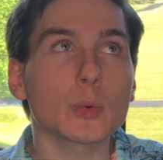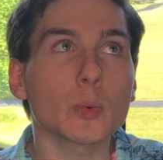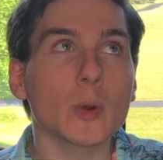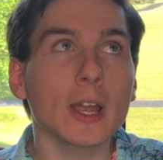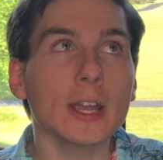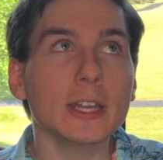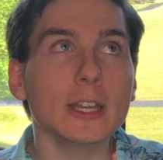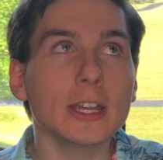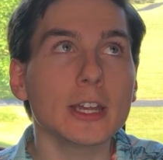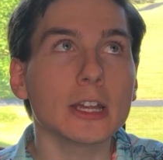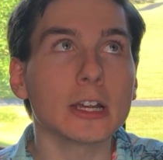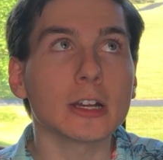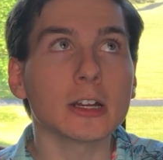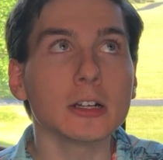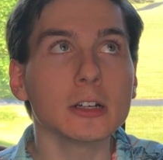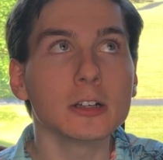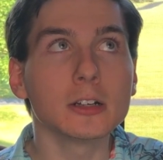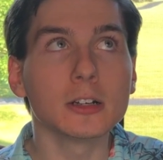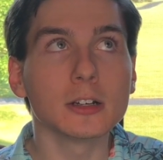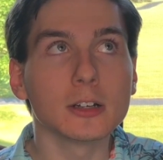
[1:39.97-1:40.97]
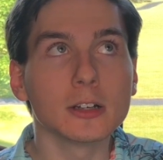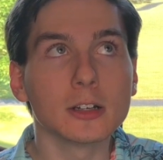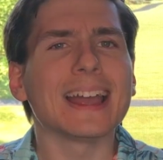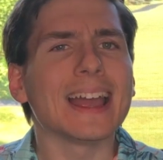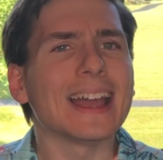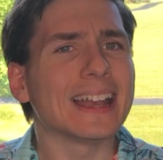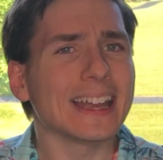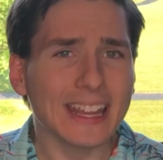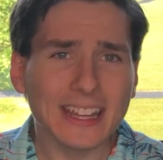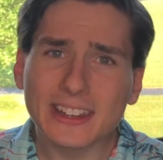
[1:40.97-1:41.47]
right here.
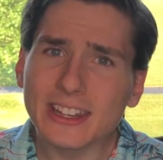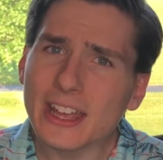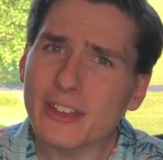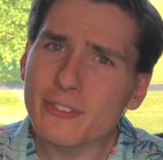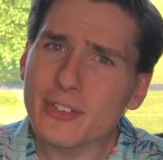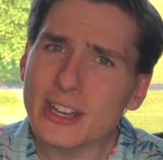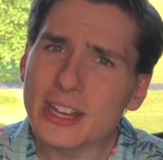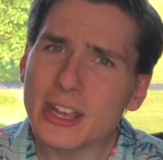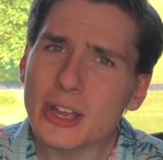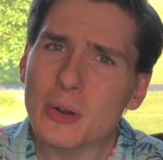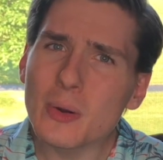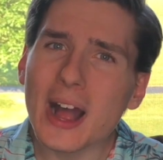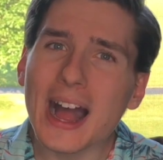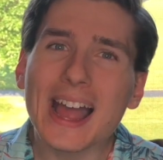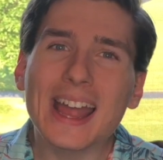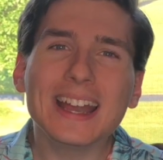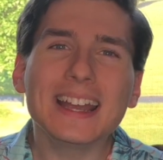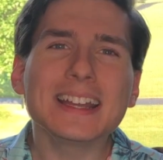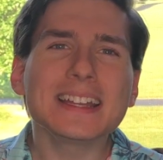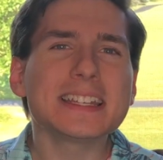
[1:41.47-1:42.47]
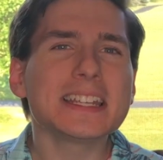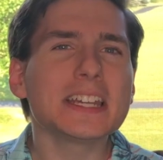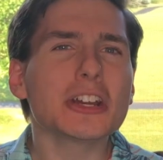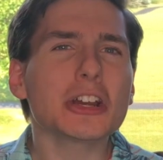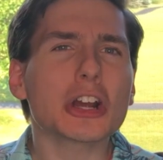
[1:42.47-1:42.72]
And in that video, I had a tier